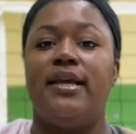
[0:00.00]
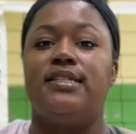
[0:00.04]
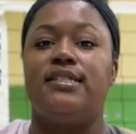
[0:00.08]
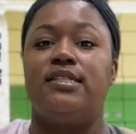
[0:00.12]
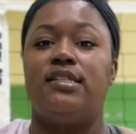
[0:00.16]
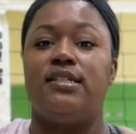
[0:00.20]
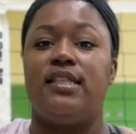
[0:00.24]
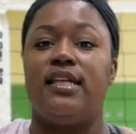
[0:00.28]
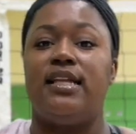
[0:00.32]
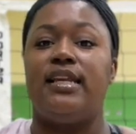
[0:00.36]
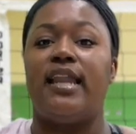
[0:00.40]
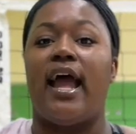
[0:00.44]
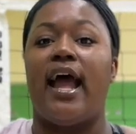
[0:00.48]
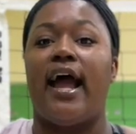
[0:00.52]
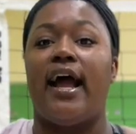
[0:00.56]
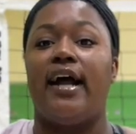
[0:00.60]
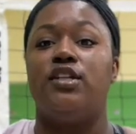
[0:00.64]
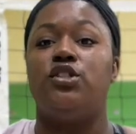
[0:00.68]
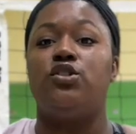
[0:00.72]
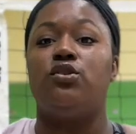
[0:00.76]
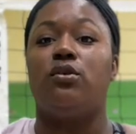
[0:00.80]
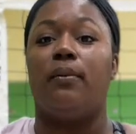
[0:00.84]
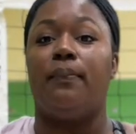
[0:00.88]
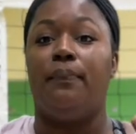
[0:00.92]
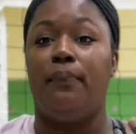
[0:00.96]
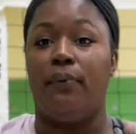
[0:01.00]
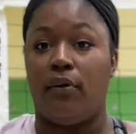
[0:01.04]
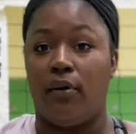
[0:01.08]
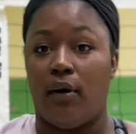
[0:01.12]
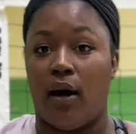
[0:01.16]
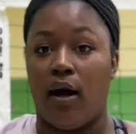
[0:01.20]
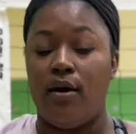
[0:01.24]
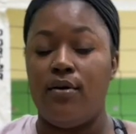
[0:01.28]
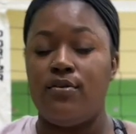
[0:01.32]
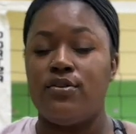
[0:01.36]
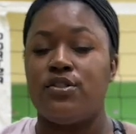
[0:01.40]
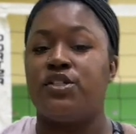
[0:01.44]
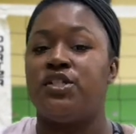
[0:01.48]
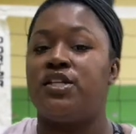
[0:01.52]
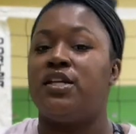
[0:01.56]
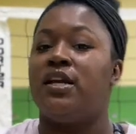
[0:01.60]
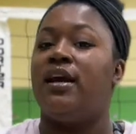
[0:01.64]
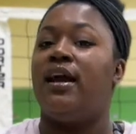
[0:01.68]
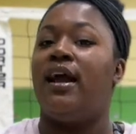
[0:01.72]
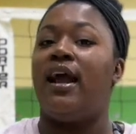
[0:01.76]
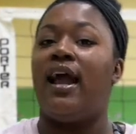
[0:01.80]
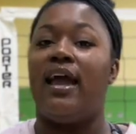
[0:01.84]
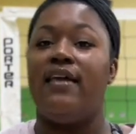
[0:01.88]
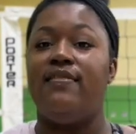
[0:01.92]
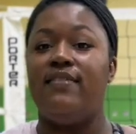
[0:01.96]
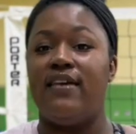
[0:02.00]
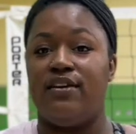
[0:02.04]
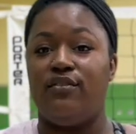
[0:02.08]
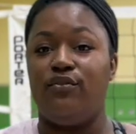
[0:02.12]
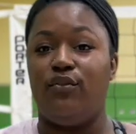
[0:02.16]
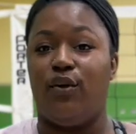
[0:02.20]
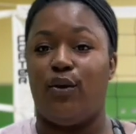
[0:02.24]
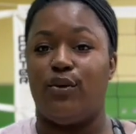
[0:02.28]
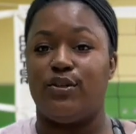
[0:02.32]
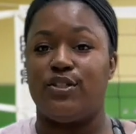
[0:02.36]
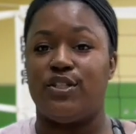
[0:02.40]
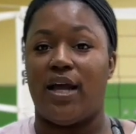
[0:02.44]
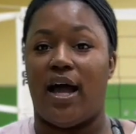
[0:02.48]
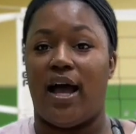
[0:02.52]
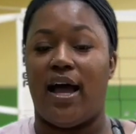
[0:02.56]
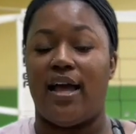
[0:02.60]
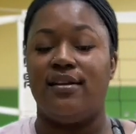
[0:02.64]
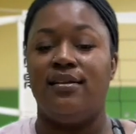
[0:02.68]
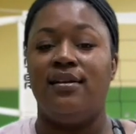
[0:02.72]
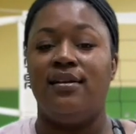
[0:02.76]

is to then add your approach and then roll shot.